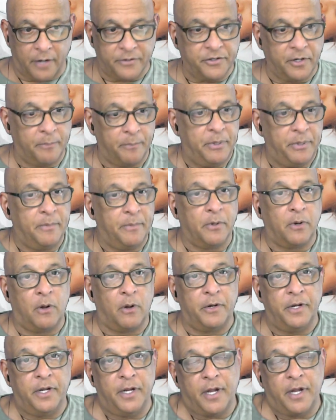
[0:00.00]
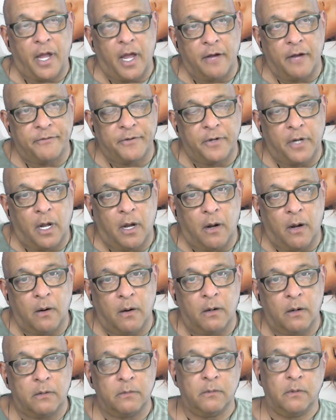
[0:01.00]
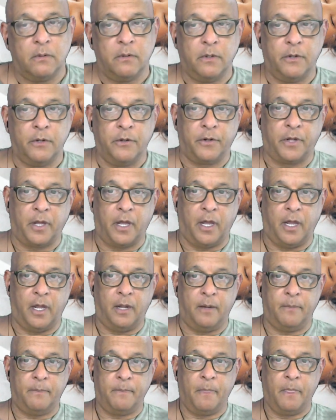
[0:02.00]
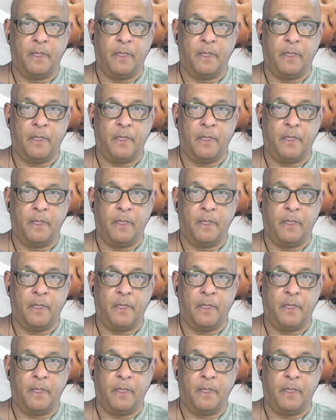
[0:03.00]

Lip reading: Some people are only need a half an hour. Okay.